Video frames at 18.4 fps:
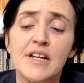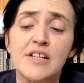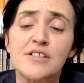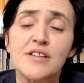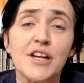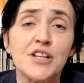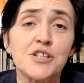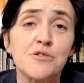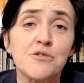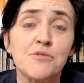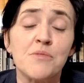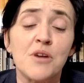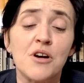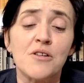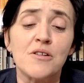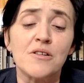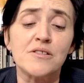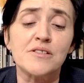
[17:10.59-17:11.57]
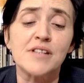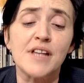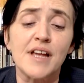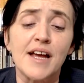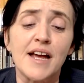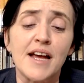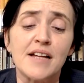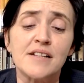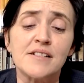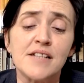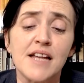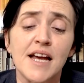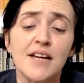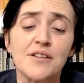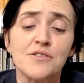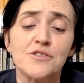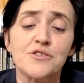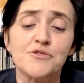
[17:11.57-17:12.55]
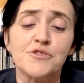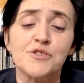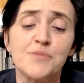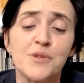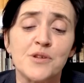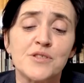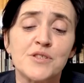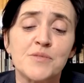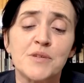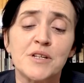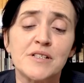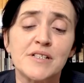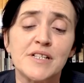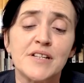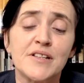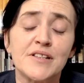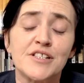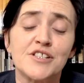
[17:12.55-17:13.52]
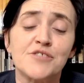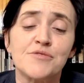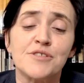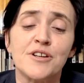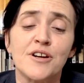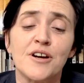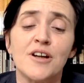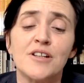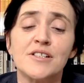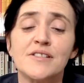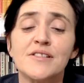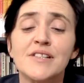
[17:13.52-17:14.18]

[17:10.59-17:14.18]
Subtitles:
sexual morals and adult responsibility in this regard.